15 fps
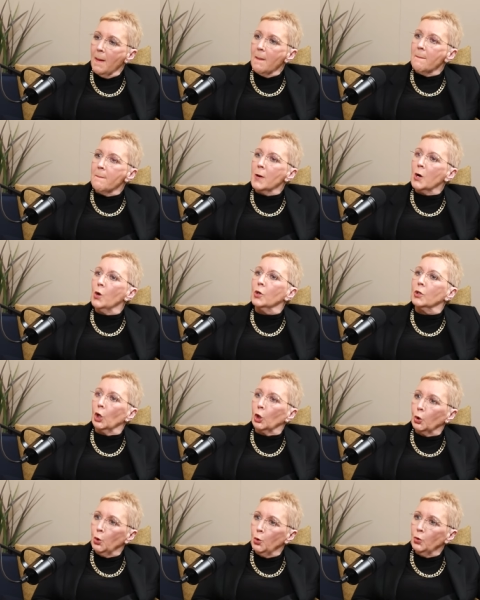because I
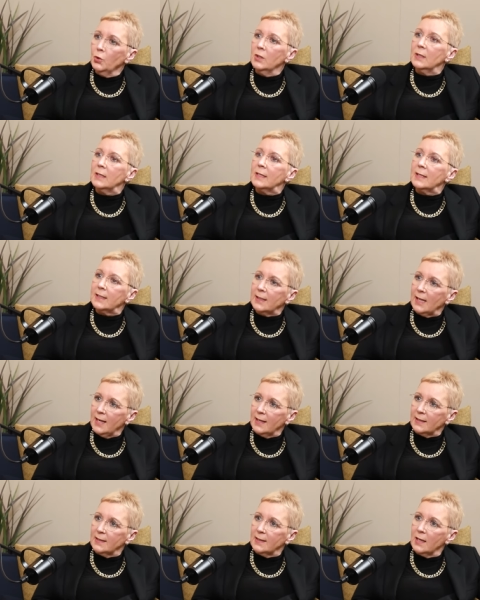couldn't
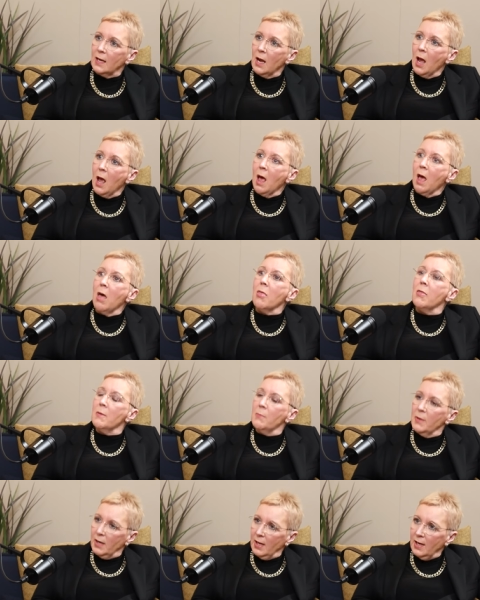stand the
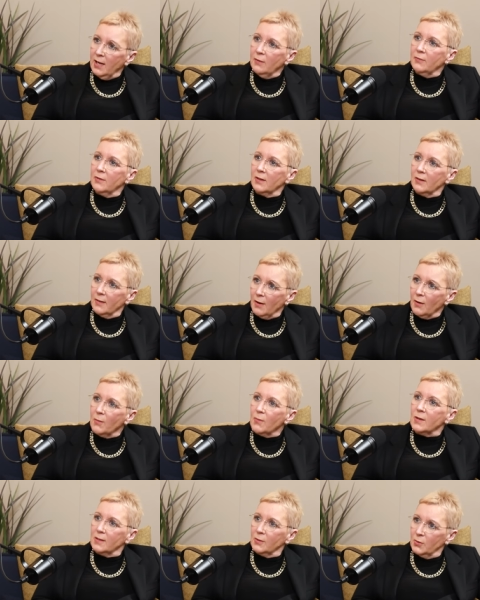behaviour that I
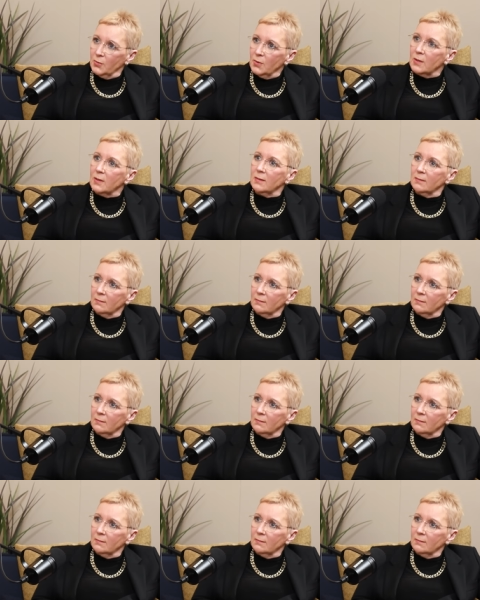was doing.